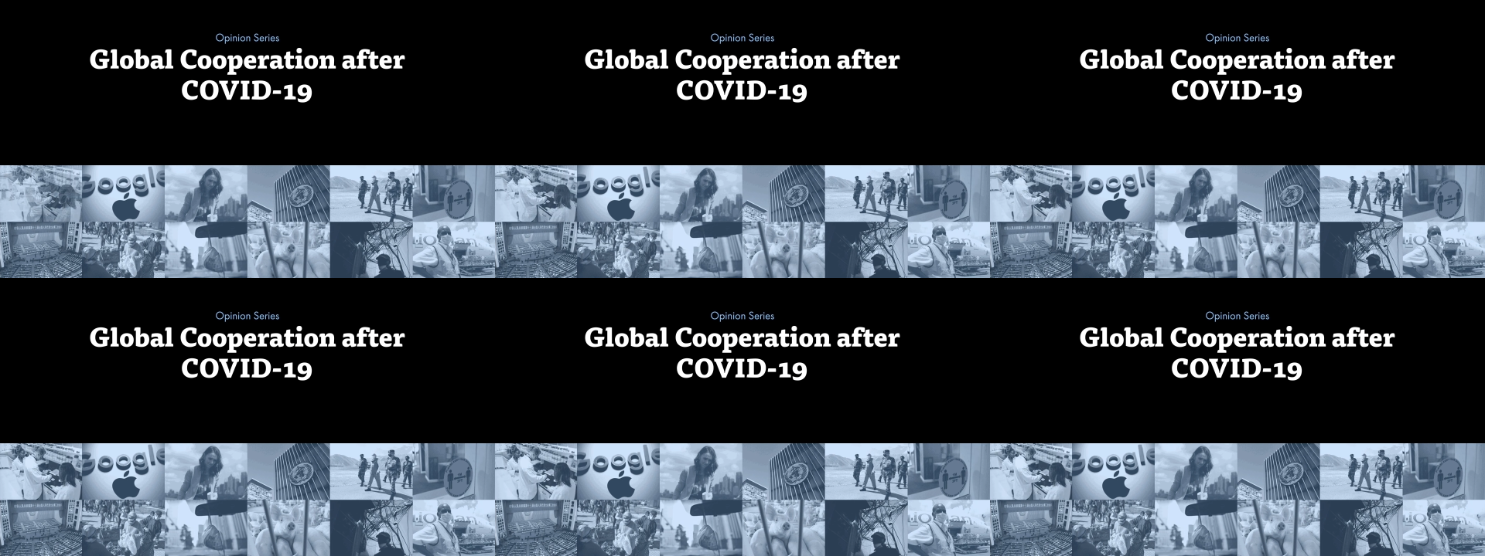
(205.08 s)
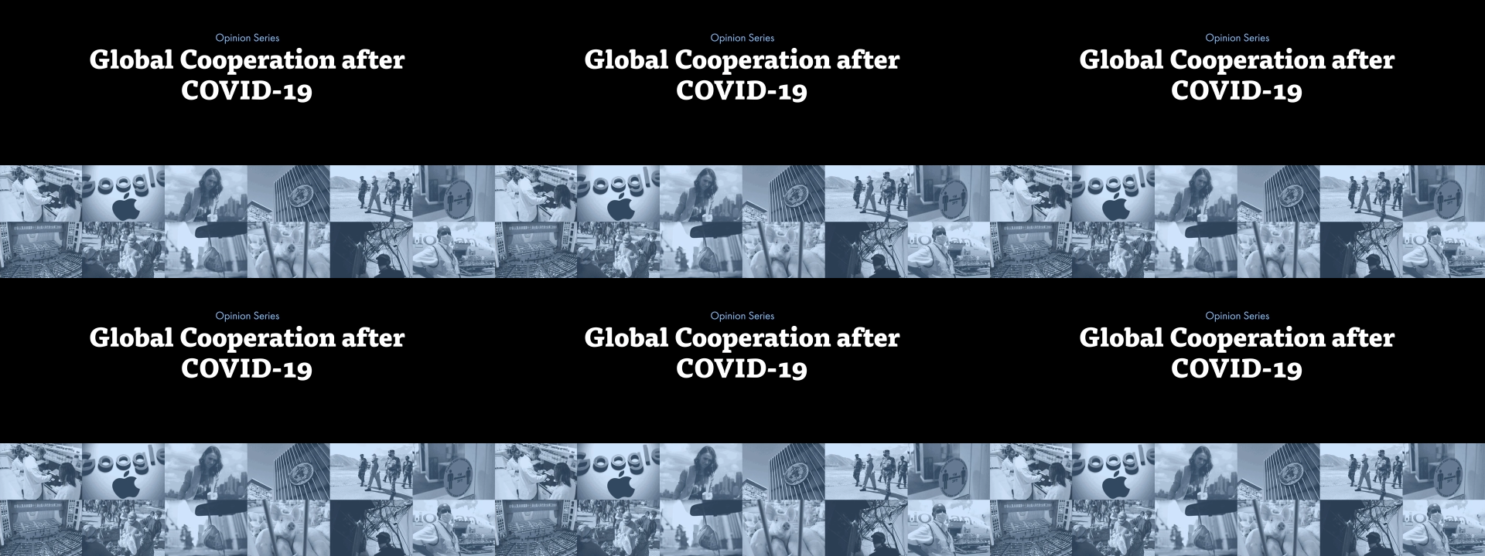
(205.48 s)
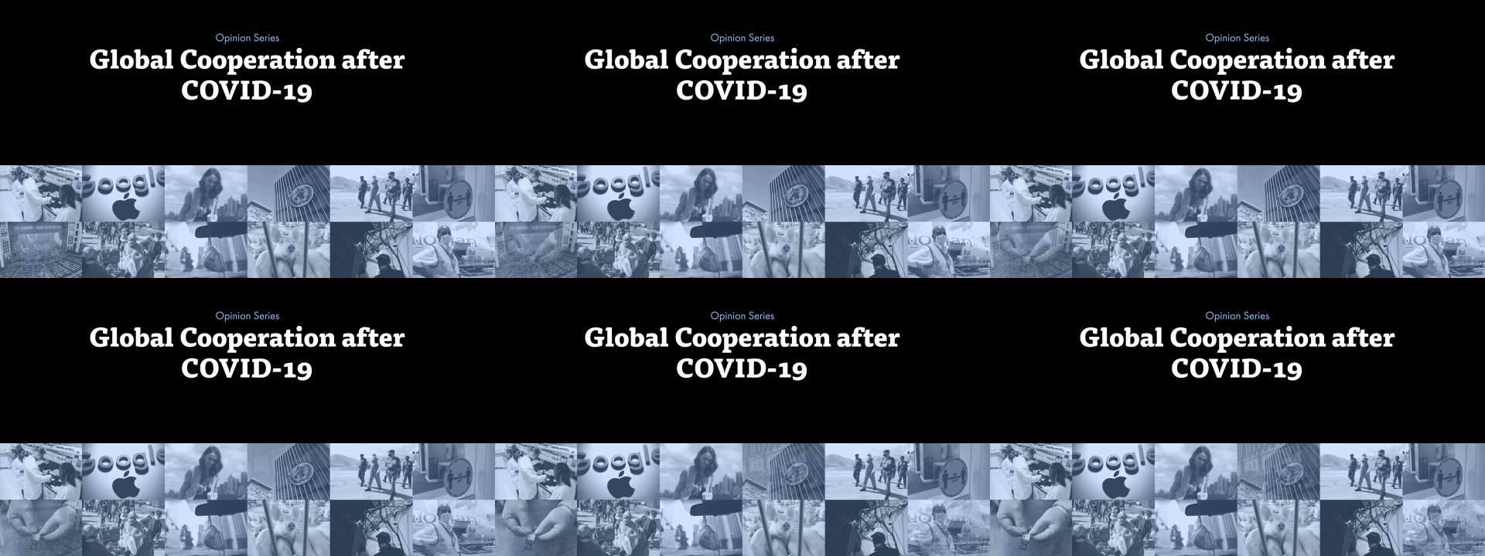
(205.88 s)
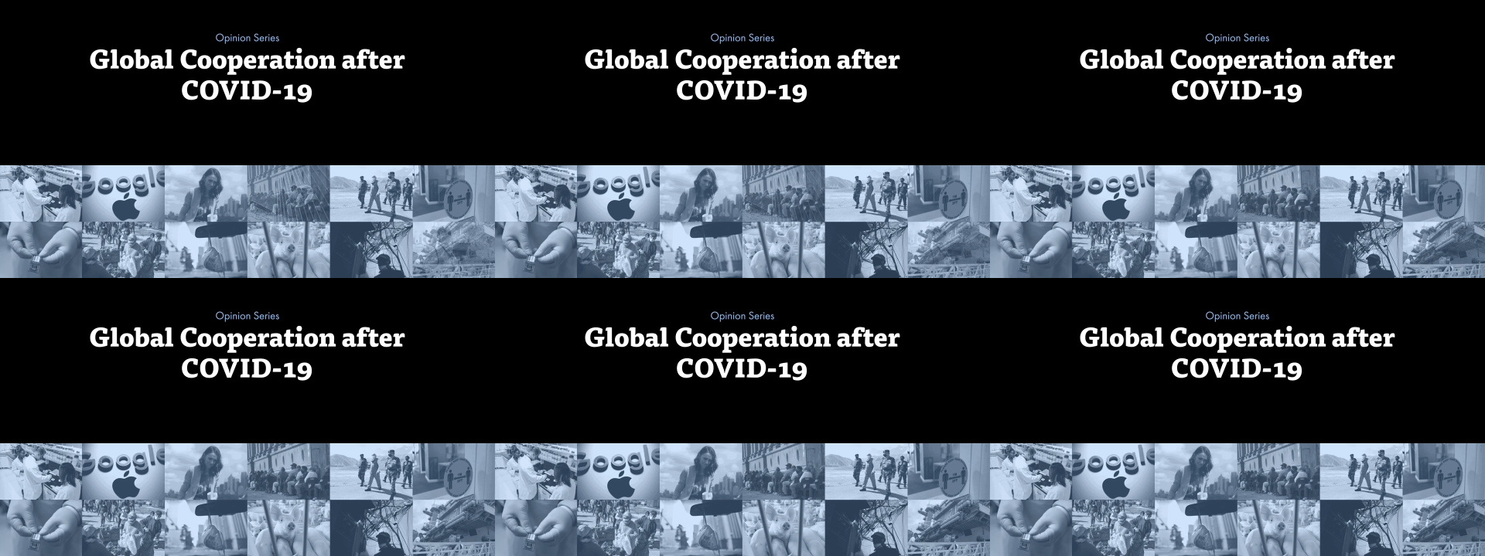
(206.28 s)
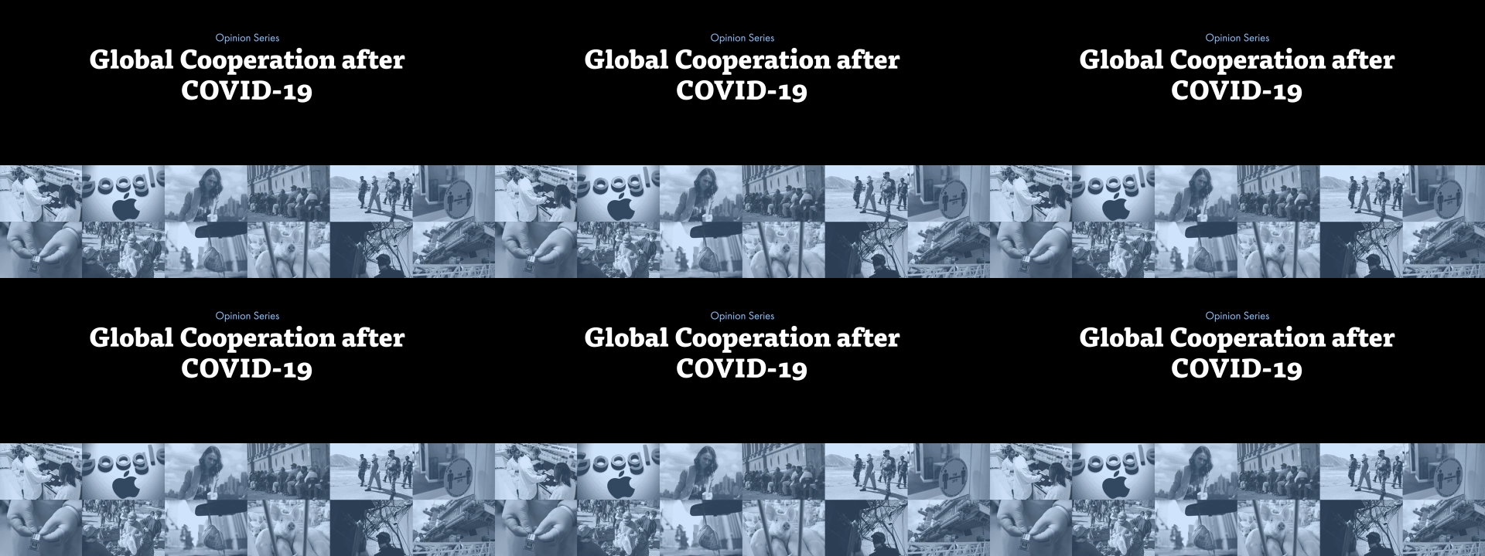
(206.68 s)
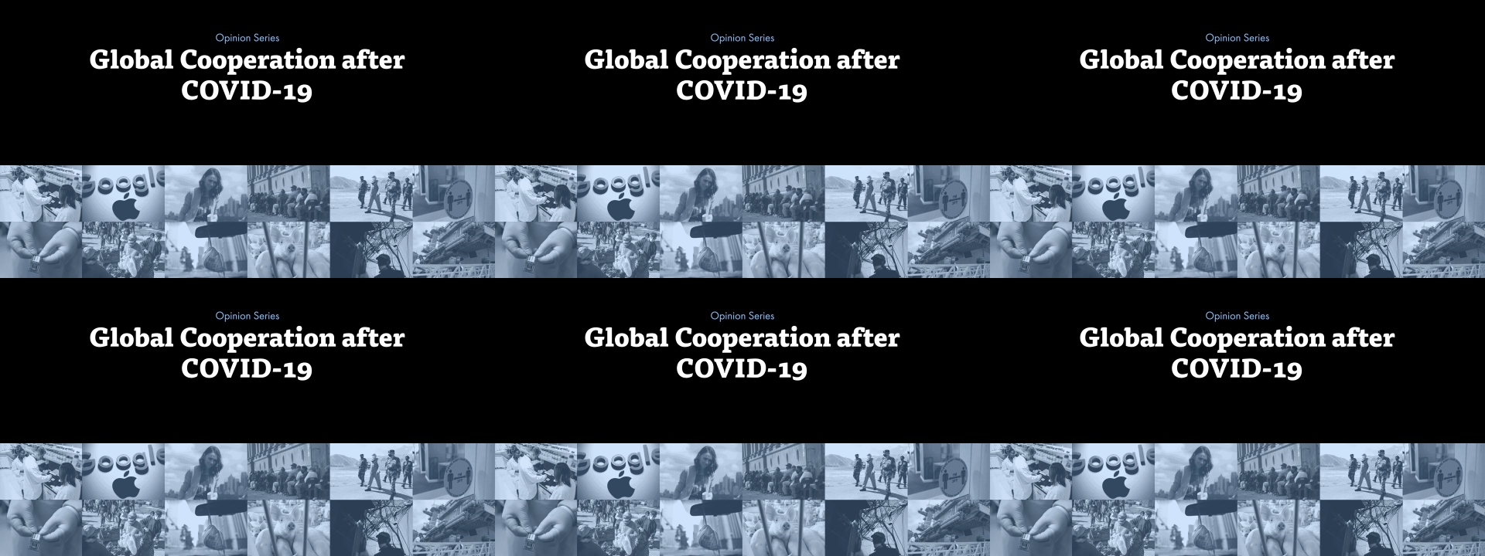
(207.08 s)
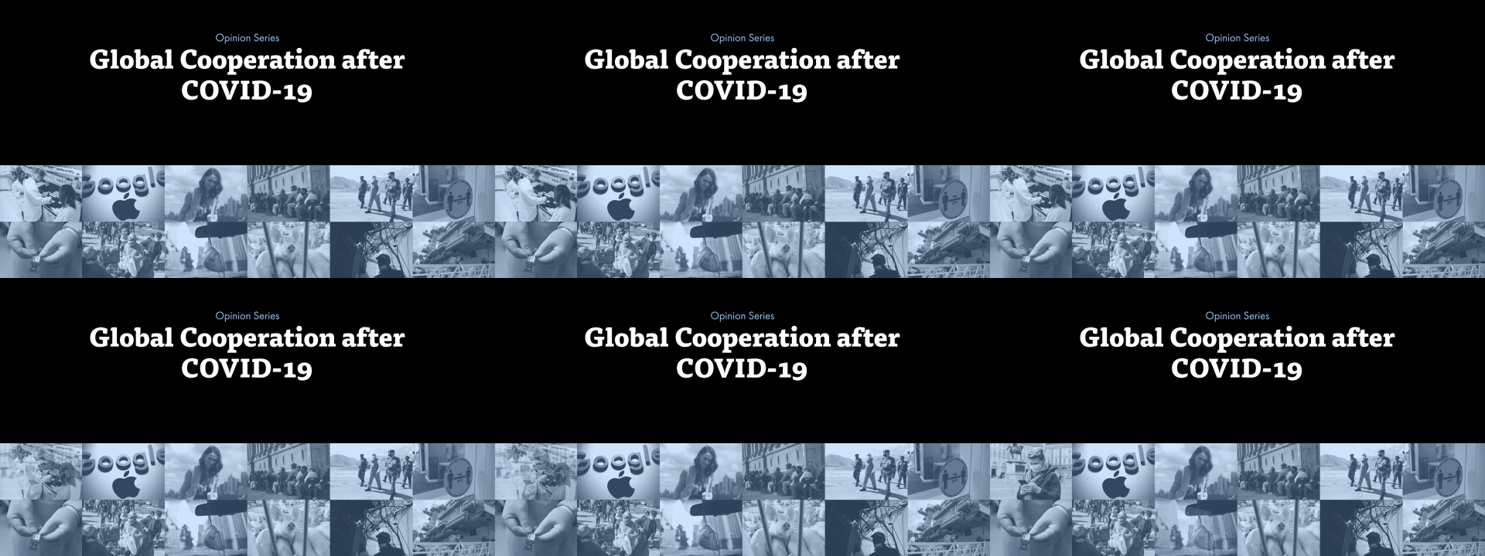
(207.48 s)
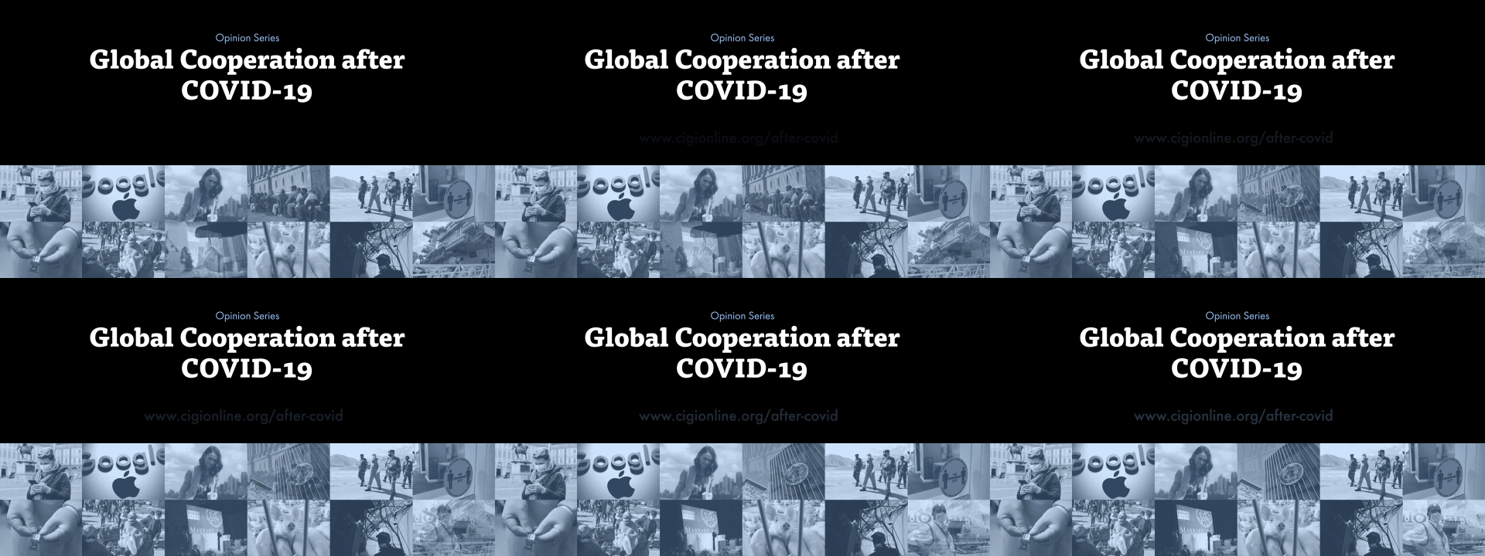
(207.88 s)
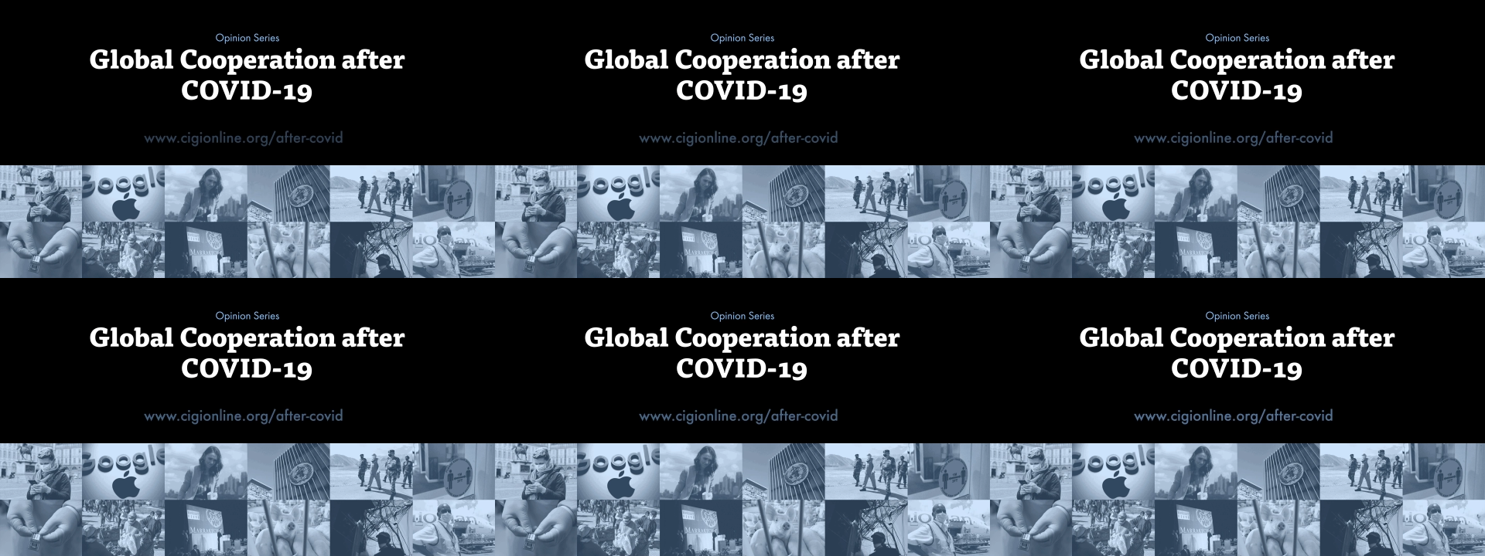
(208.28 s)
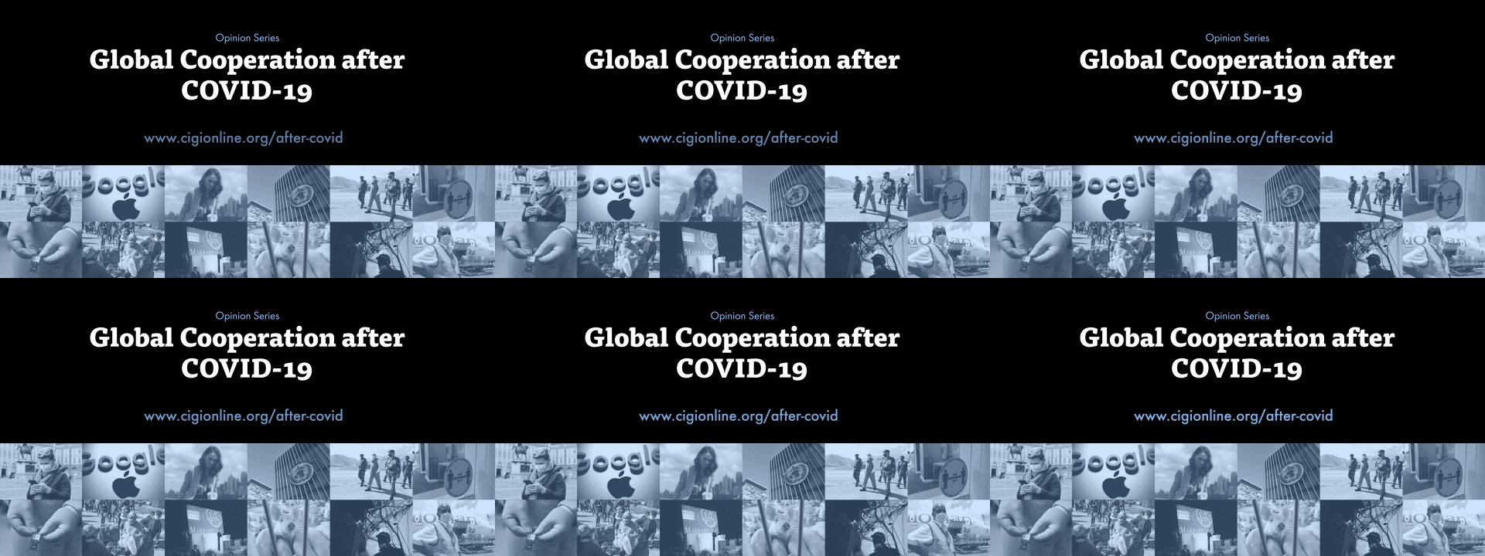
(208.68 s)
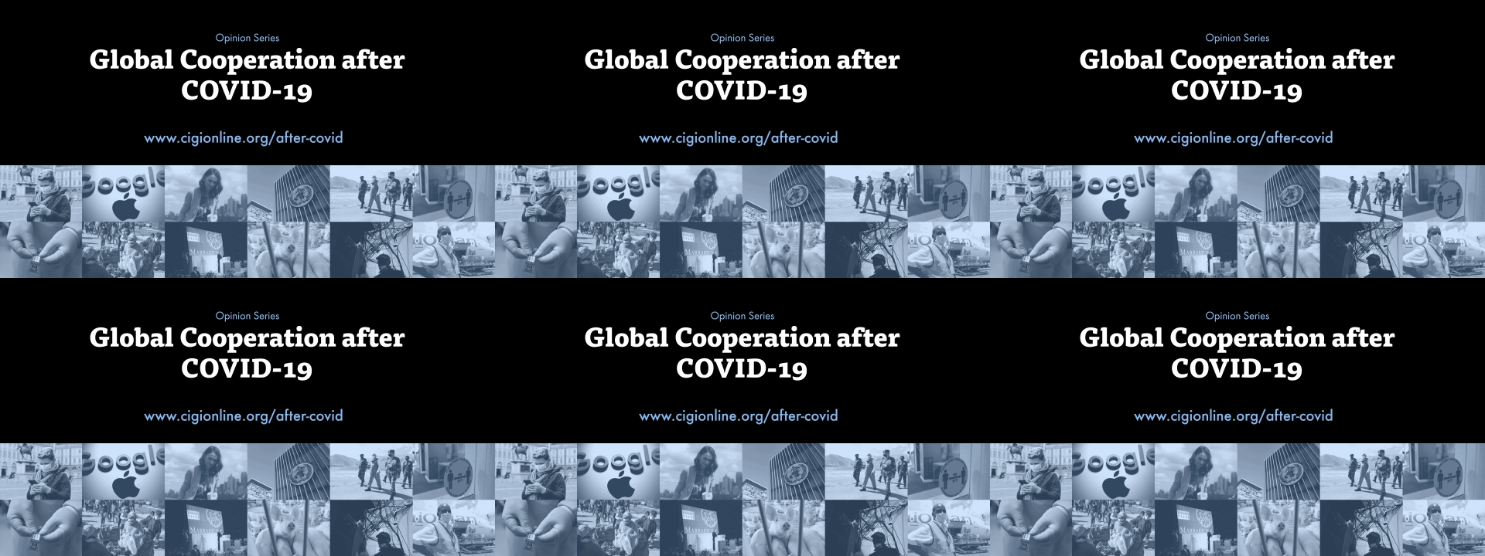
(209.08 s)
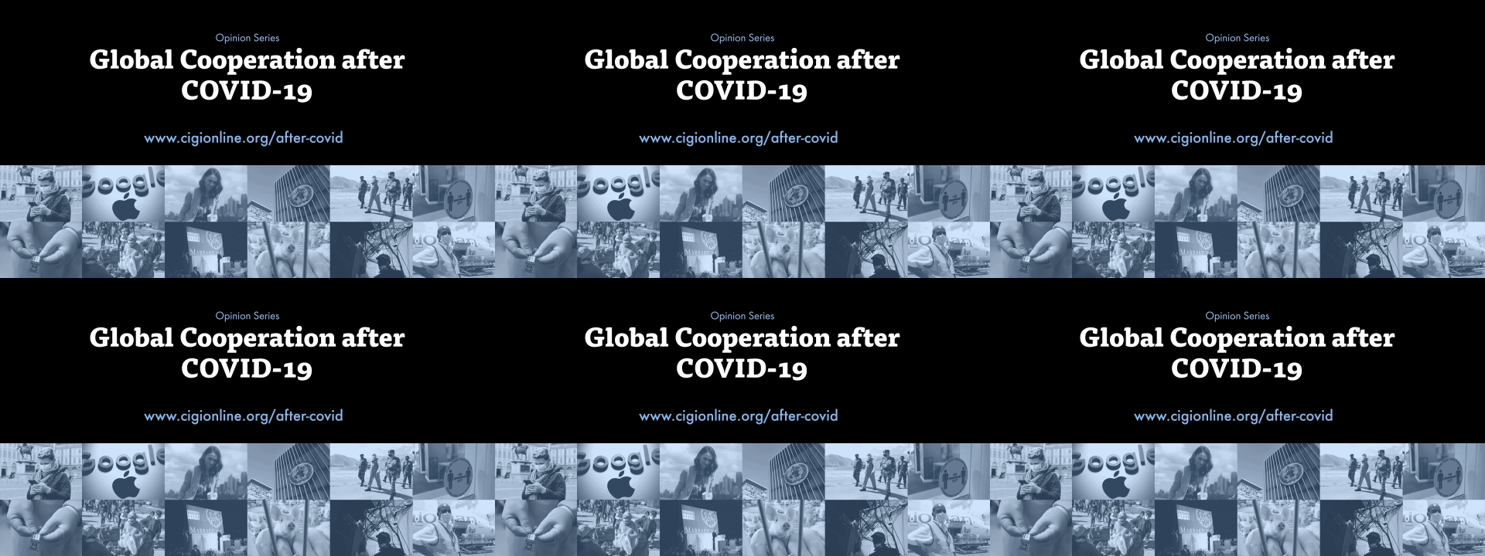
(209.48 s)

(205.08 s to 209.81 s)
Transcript: [unreadable: no face in view]